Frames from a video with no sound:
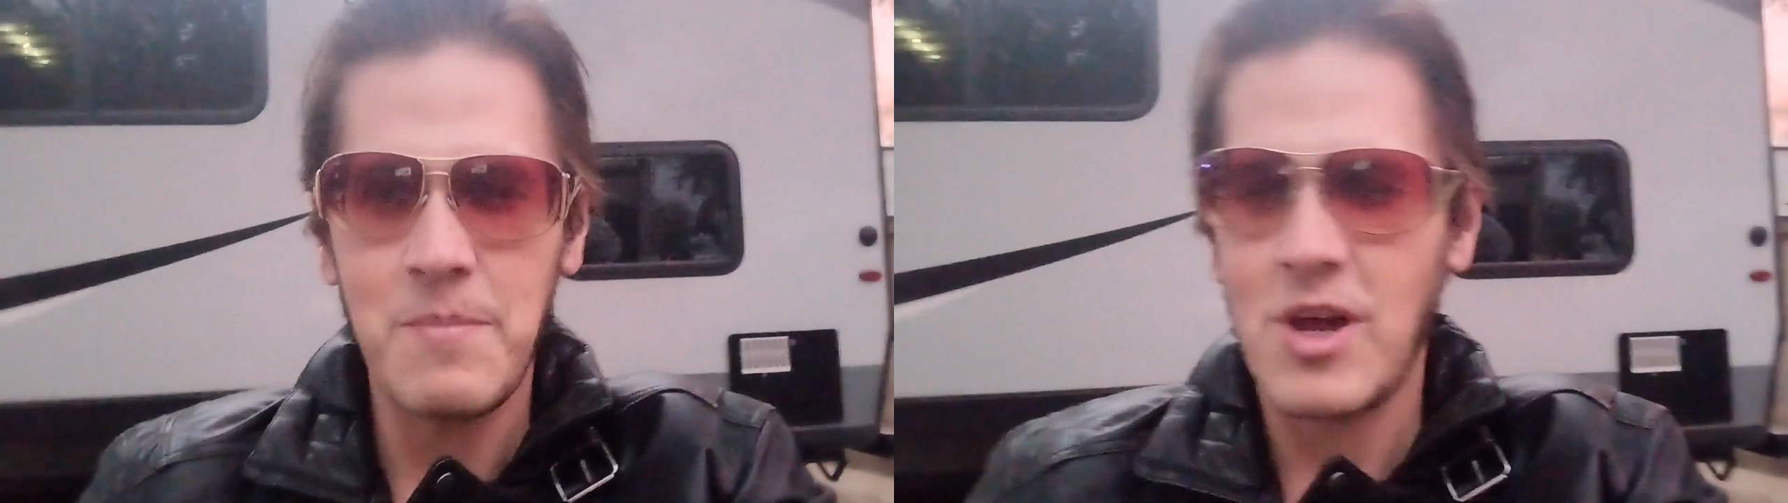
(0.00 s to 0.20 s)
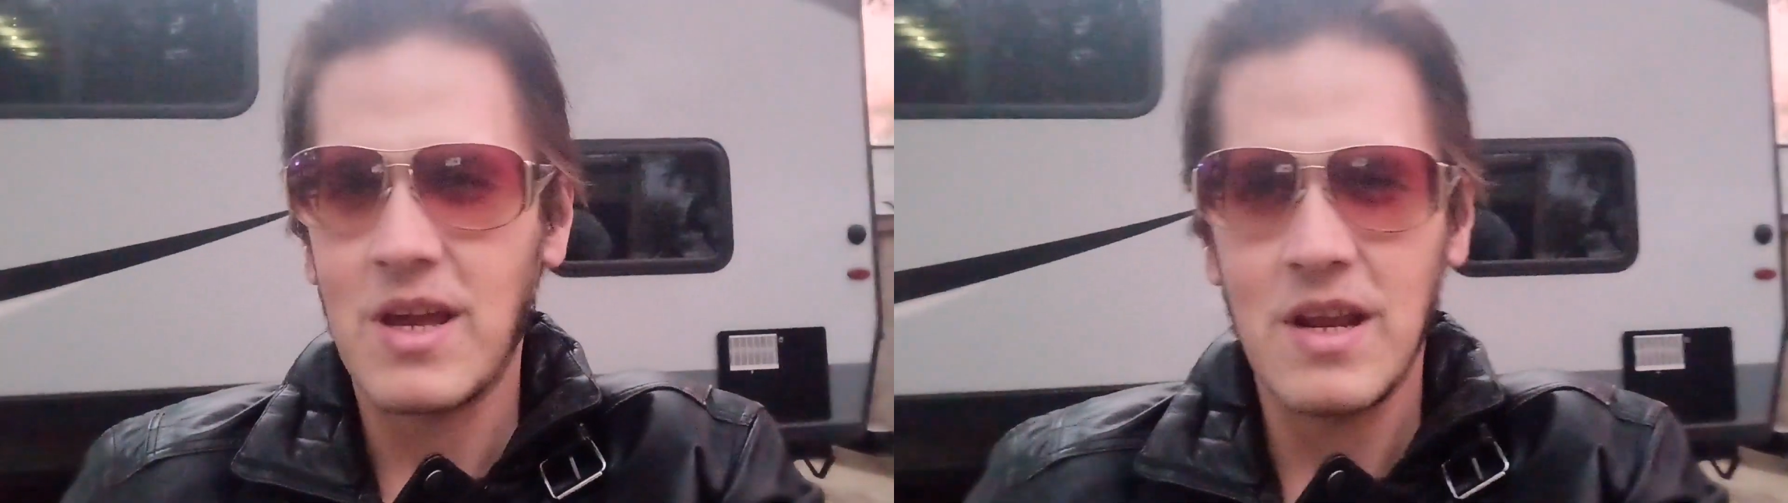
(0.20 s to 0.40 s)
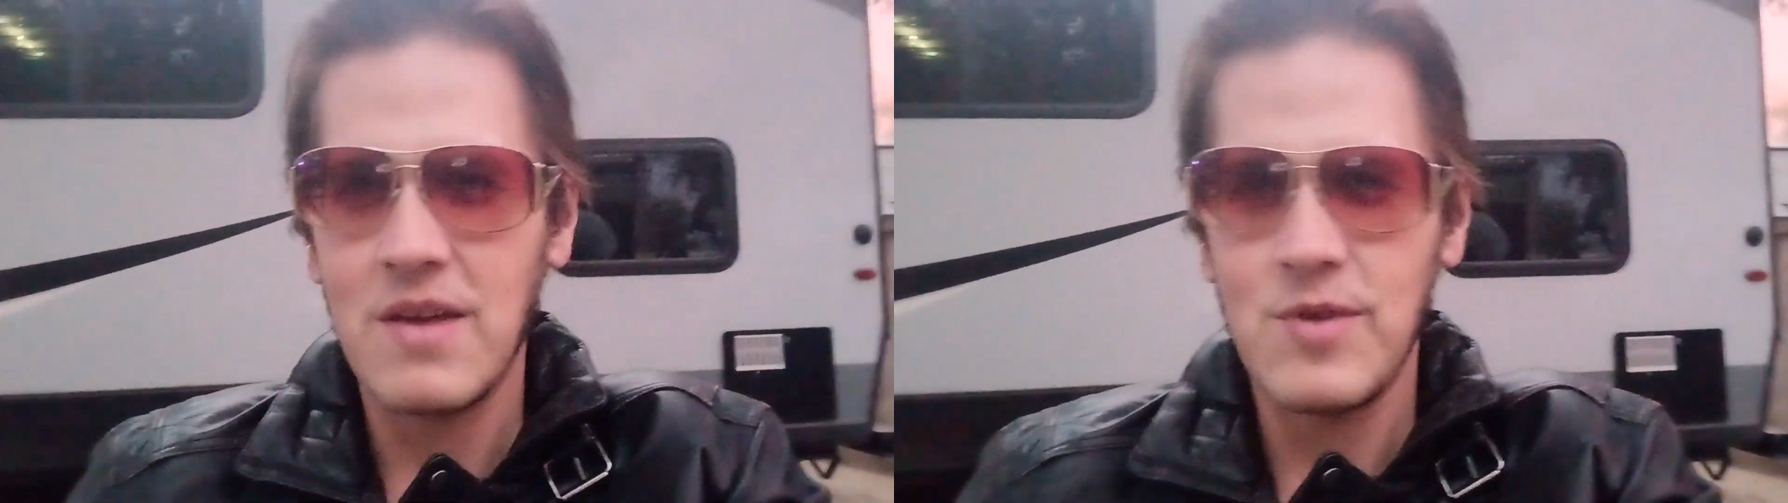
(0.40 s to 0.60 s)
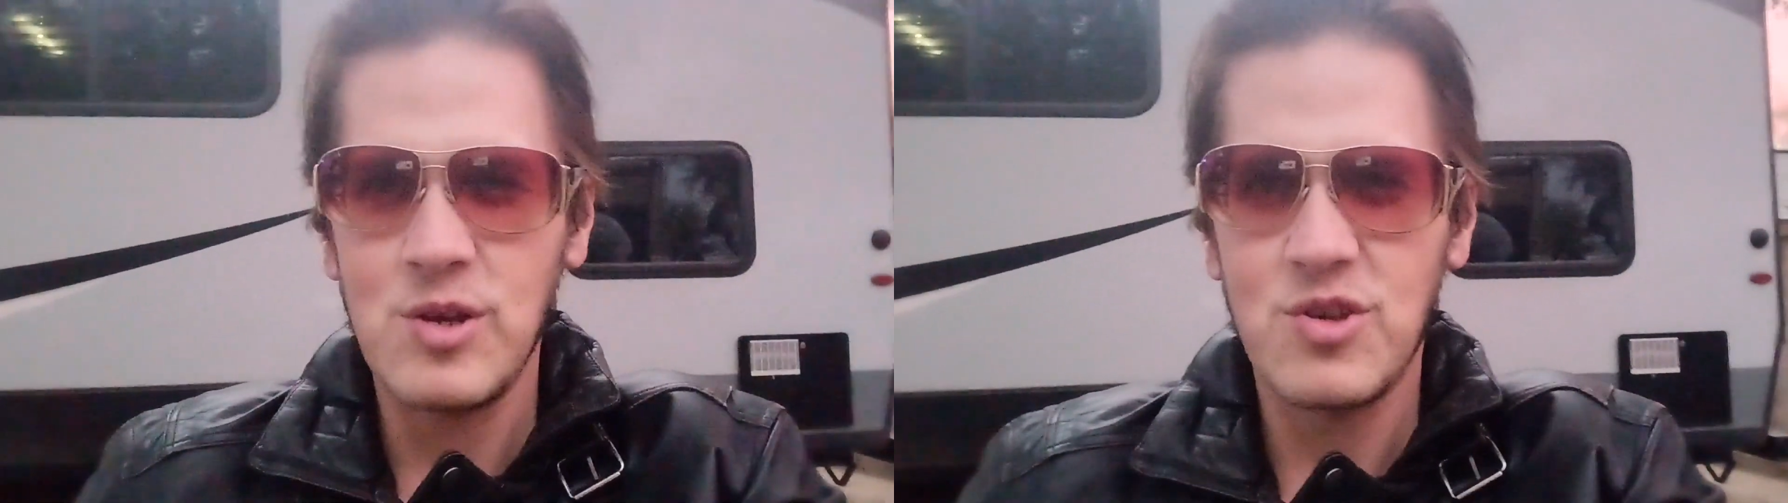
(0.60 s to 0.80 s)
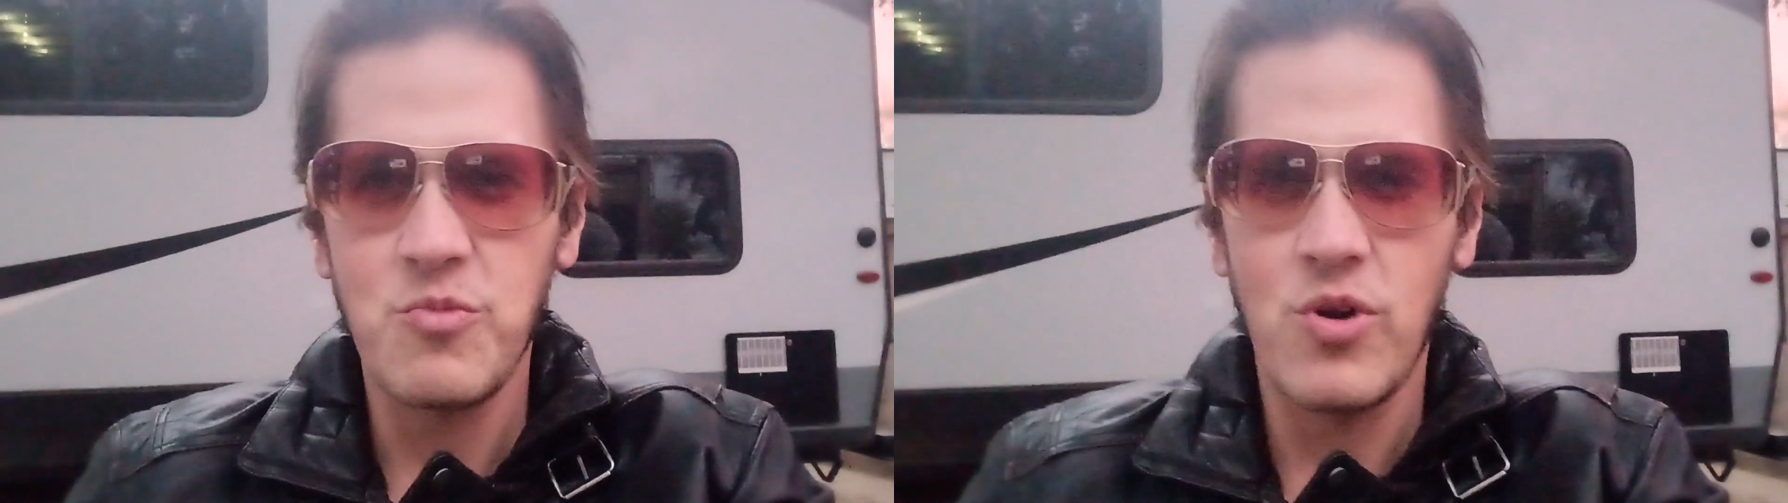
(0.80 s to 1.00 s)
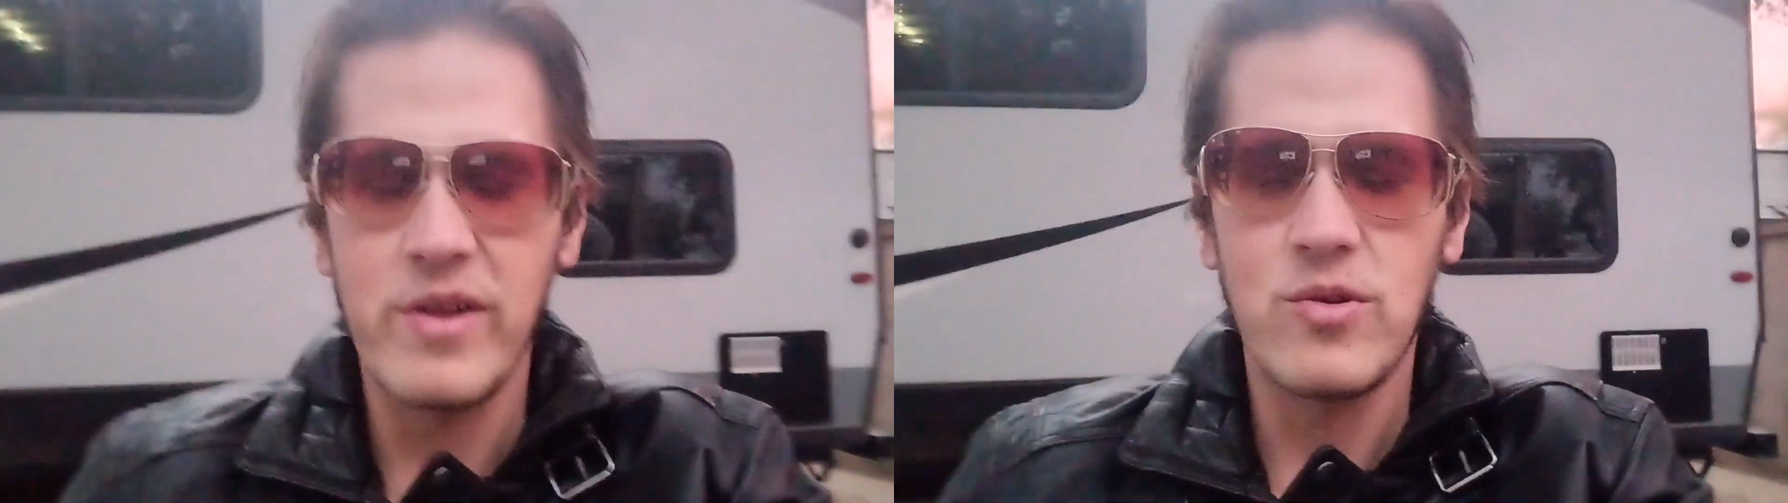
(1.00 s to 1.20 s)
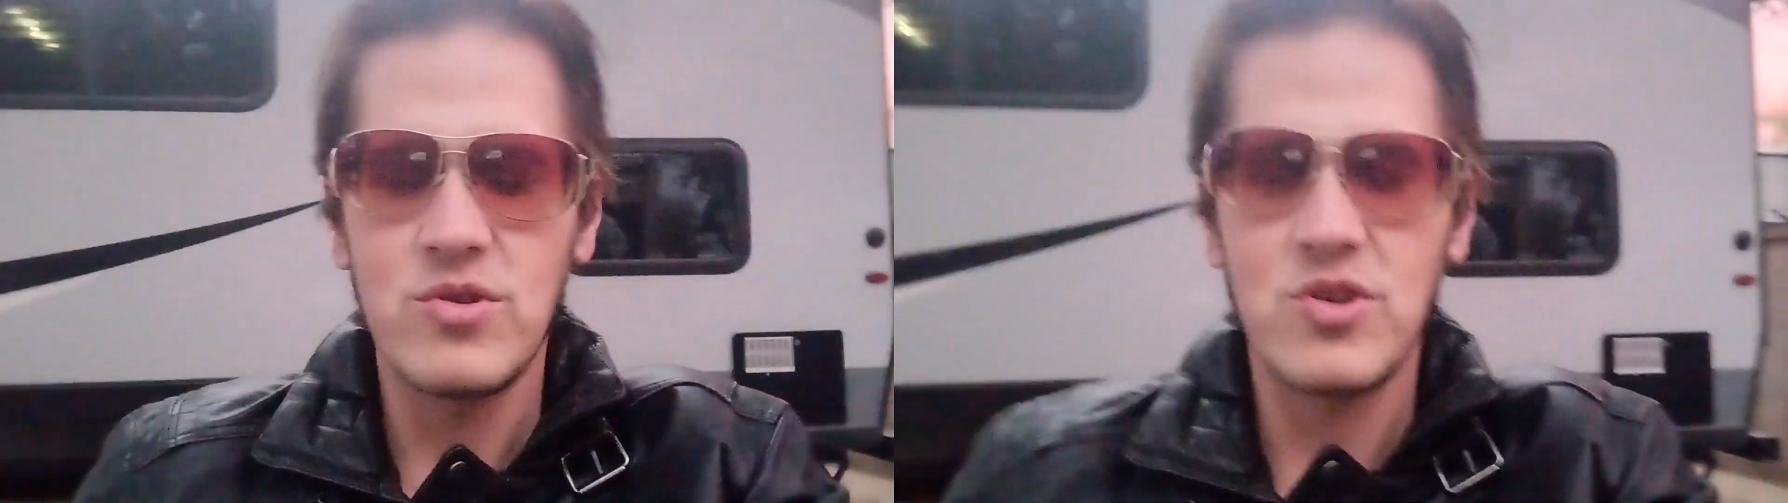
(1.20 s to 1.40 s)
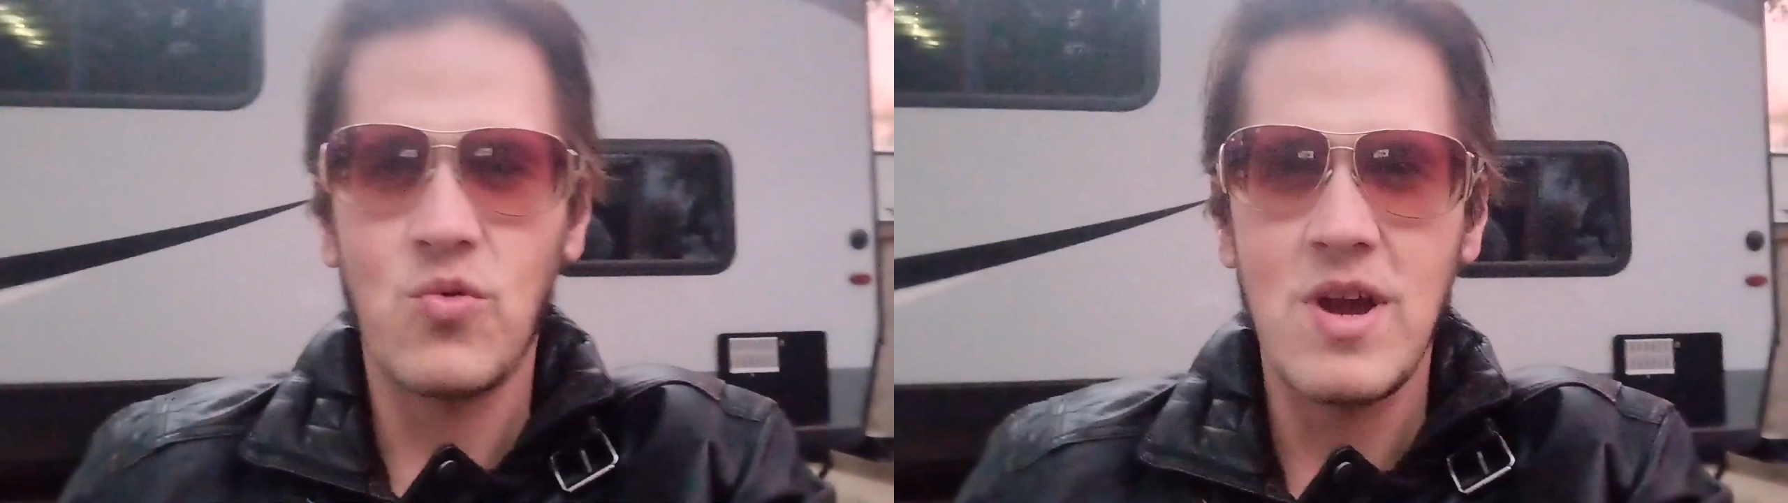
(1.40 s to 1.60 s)
not going to give any
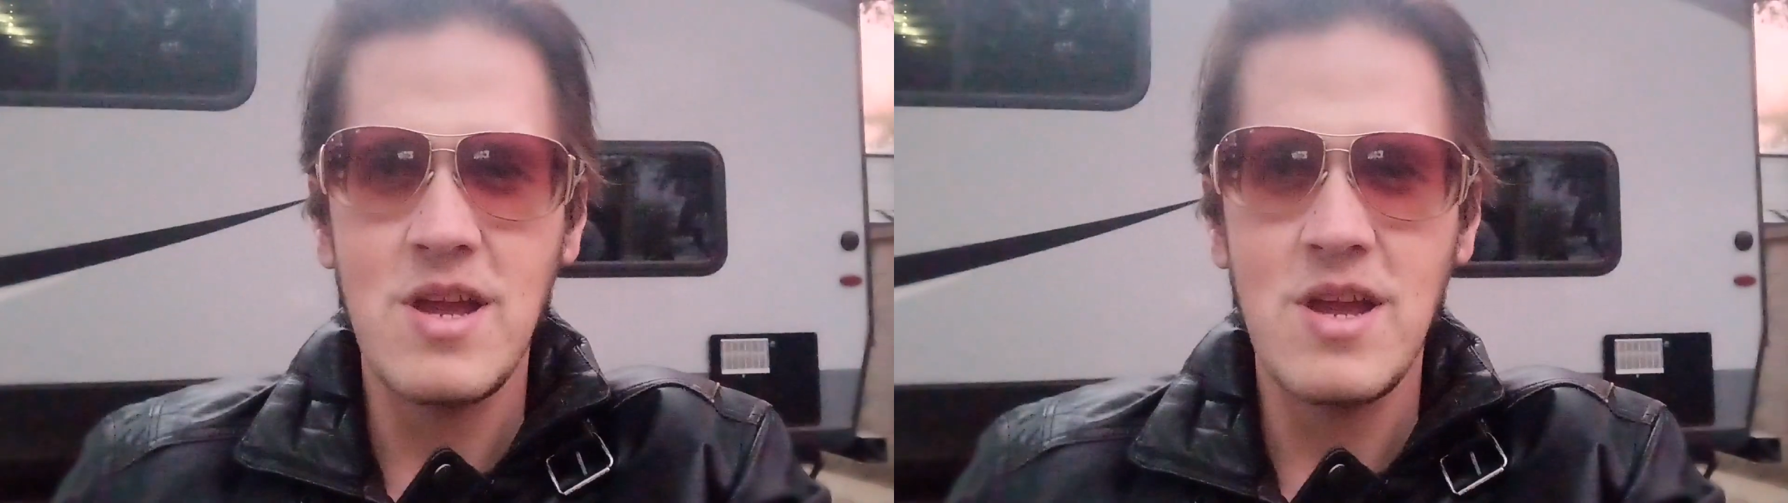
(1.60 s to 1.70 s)
spoilers away.